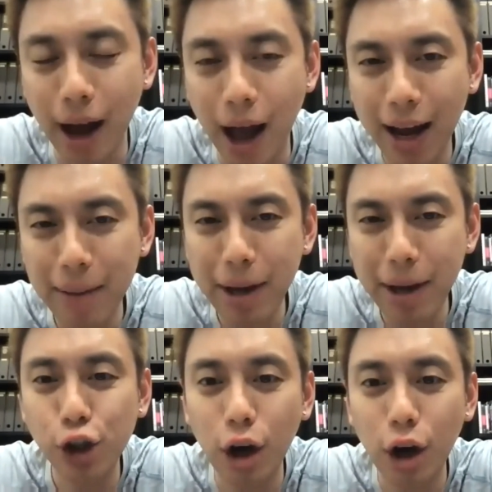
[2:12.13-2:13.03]
I'm actually
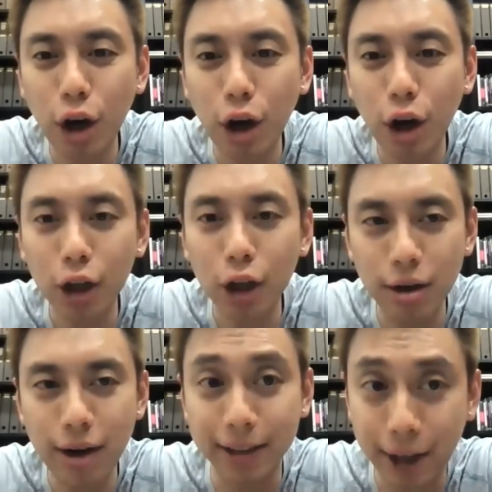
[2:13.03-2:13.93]
not sure at
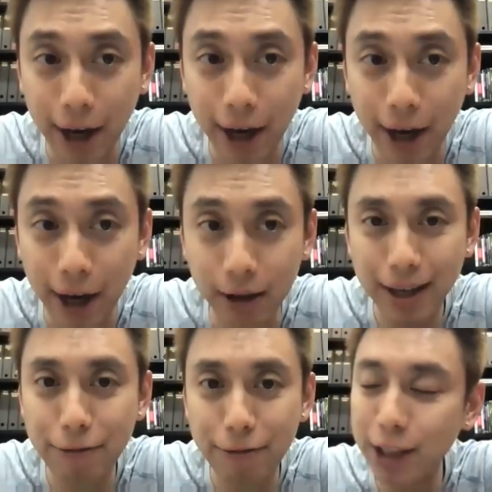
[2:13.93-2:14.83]
scale
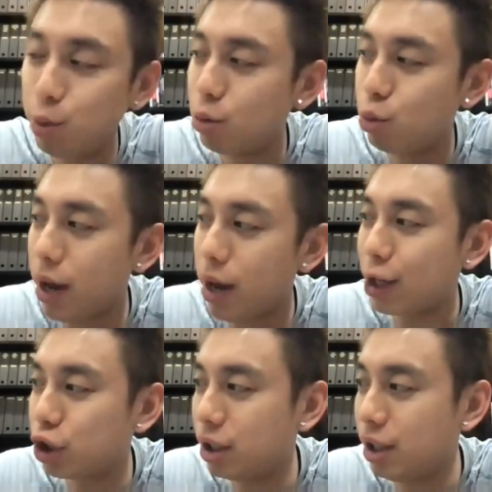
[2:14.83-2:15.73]
if Facebook would
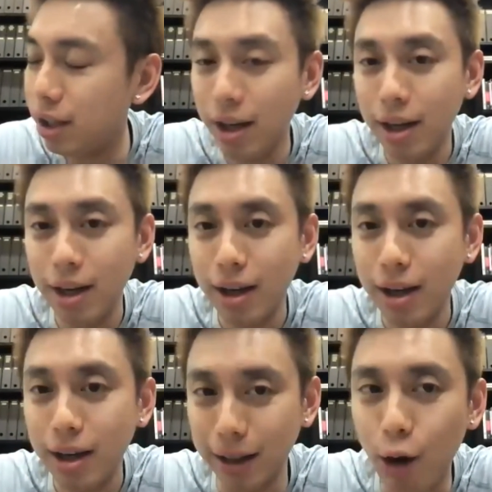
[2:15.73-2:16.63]
actually
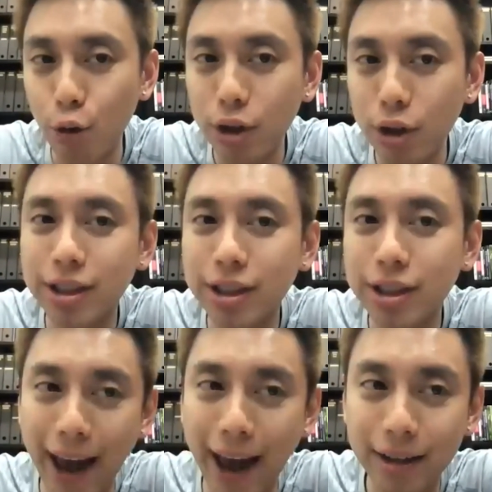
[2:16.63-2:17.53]
allow this as
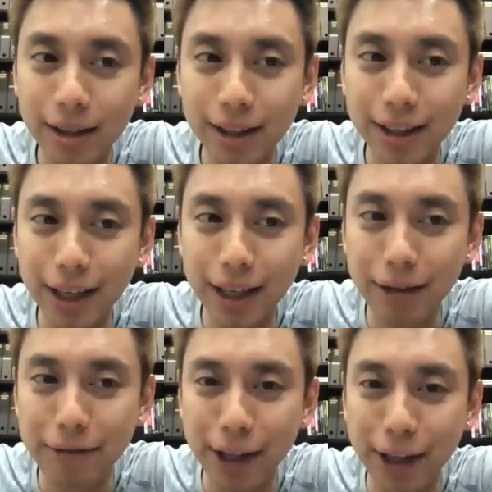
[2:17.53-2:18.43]
an ad
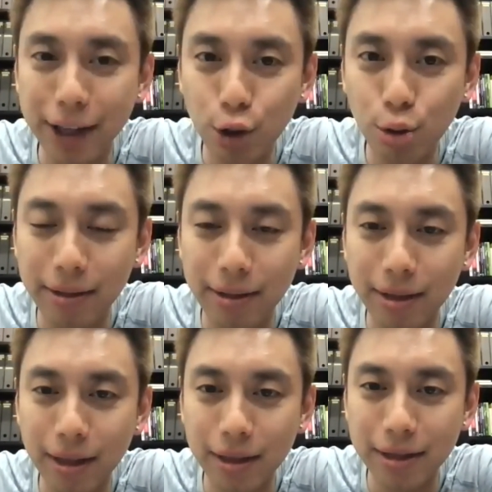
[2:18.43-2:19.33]
if they knew that
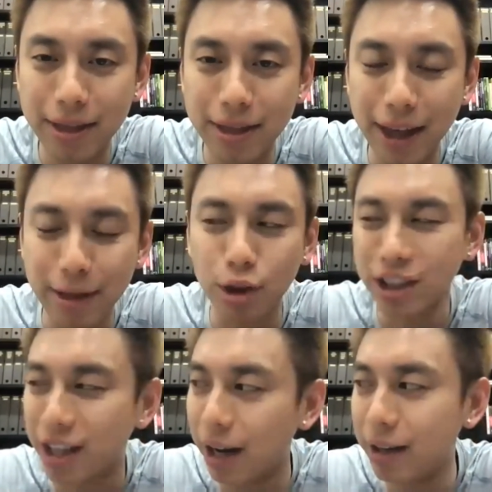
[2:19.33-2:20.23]
there was a
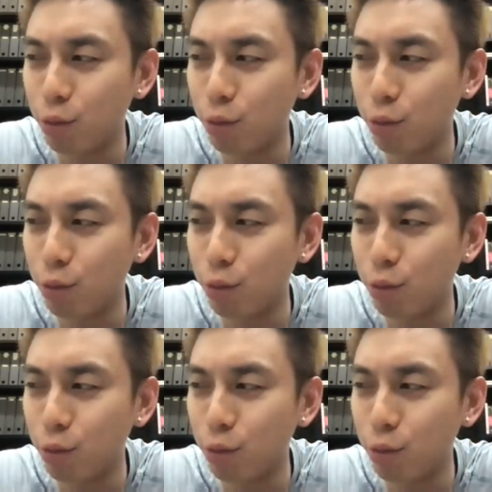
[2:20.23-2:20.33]
gun.